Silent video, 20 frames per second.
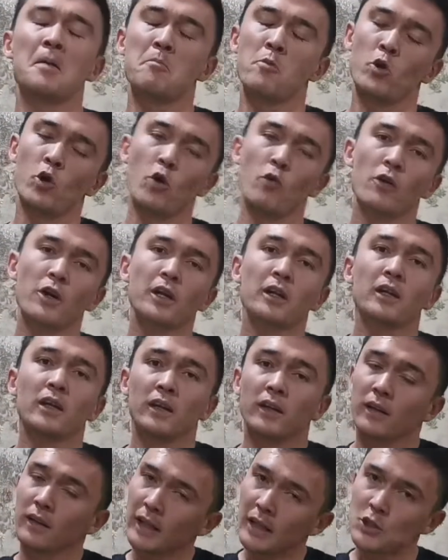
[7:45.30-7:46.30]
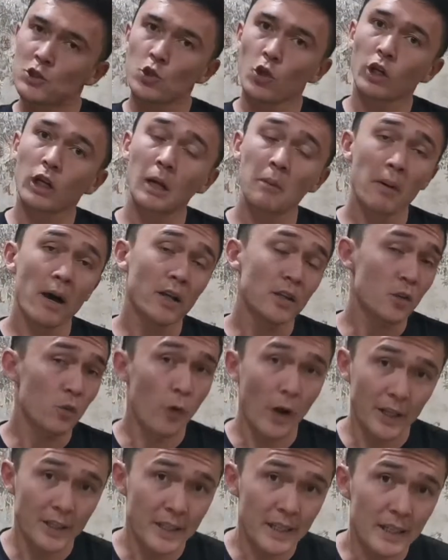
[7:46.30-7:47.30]
Moreover, let's talk about
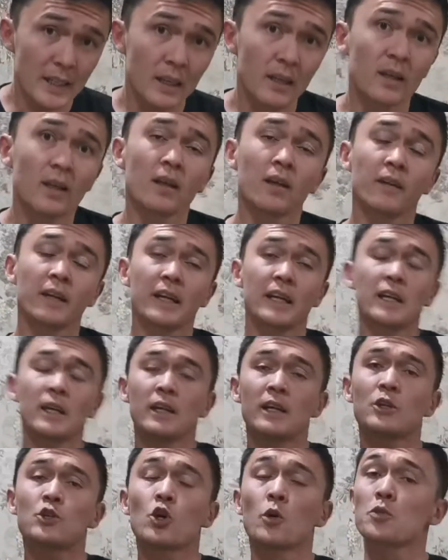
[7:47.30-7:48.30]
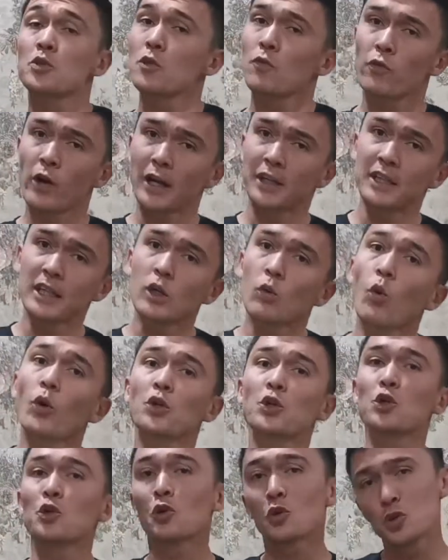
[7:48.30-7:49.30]
writing. In terms of writing,
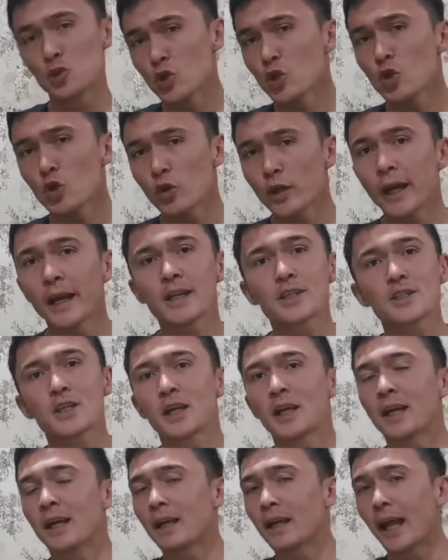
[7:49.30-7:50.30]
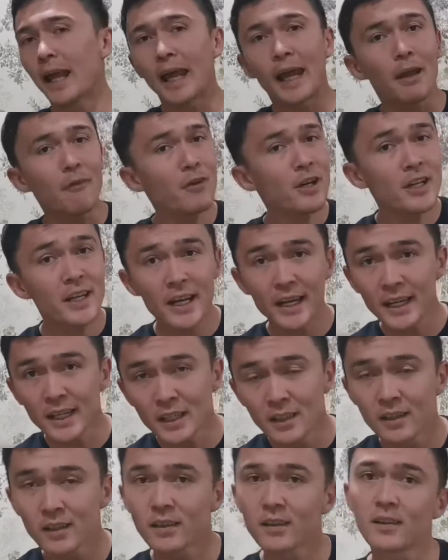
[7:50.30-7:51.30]
what you could do is every day,
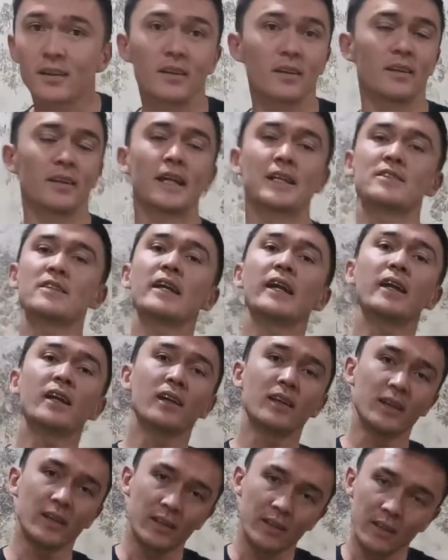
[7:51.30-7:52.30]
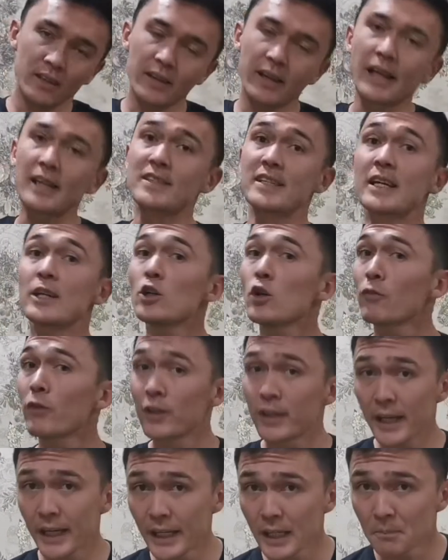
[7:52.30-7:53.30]
let's say at the end of the
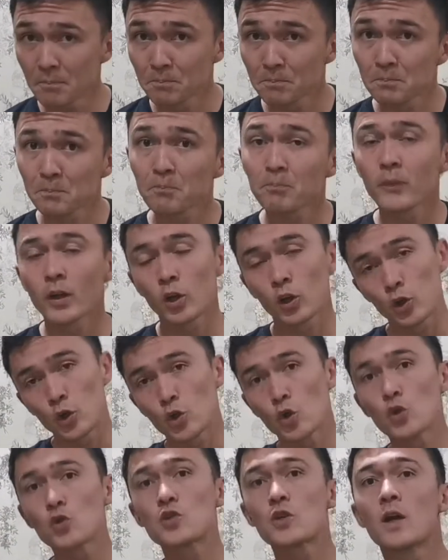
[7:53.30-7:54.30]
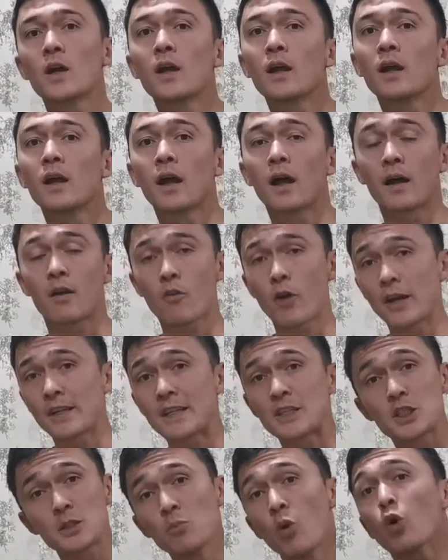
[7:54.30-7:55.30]
day, you could write
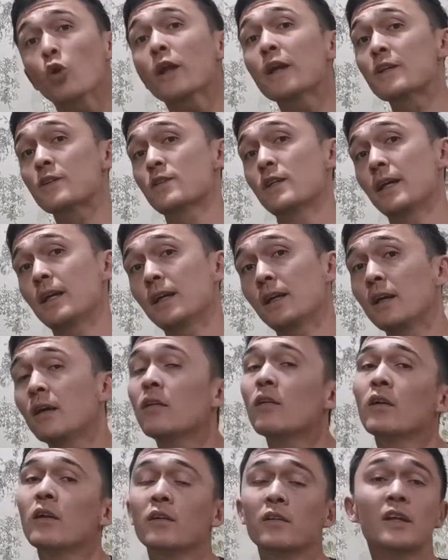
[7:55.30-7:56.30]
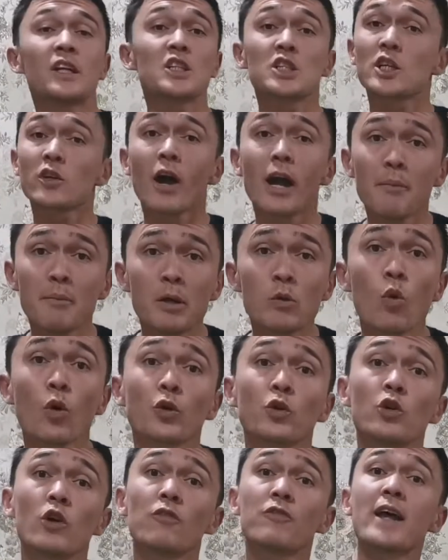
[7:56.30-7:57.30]
a small essay describing
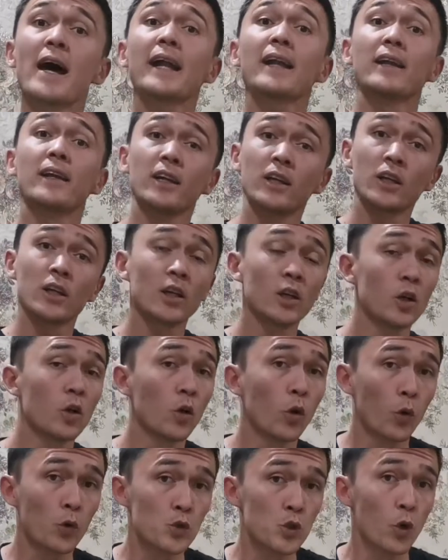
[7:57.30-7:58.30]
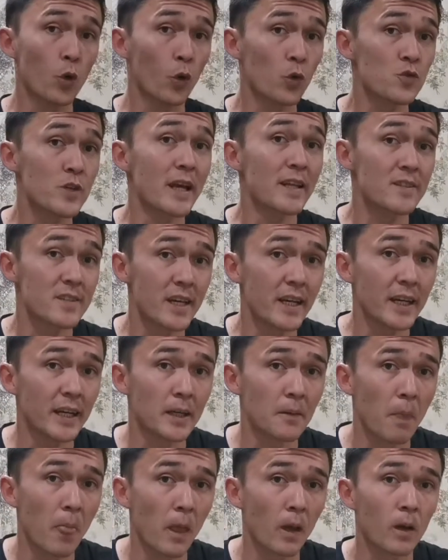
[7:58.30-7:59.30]
what you've done on that day.
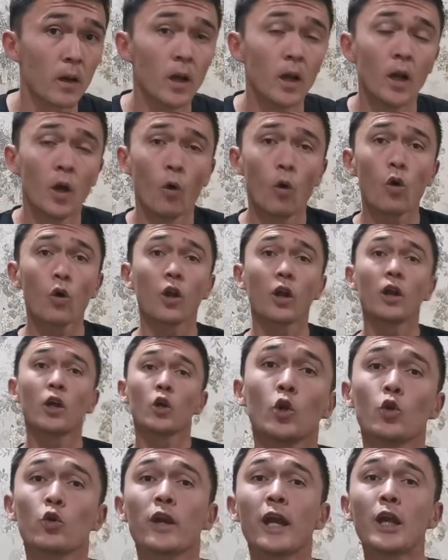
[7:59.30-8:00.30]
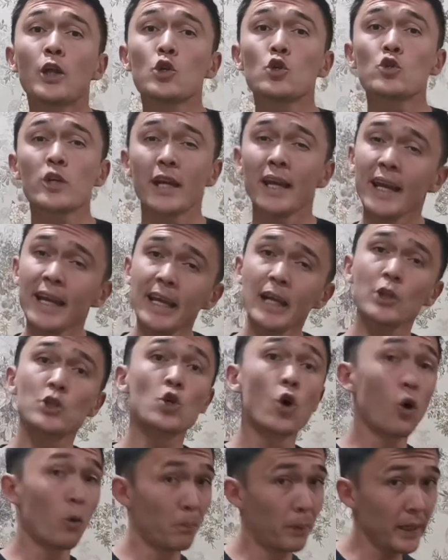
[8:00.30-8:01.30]
Or you can choose any
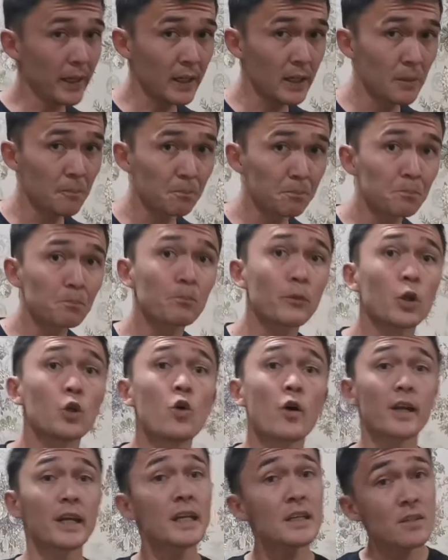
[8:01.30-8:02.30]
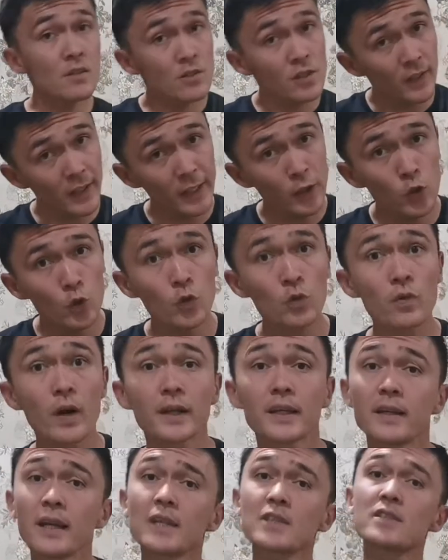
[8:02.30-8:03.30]
topic you're interested in, you could
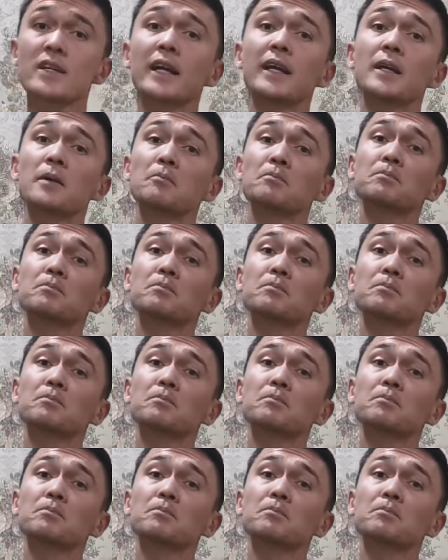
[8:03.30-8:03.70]
write an essay.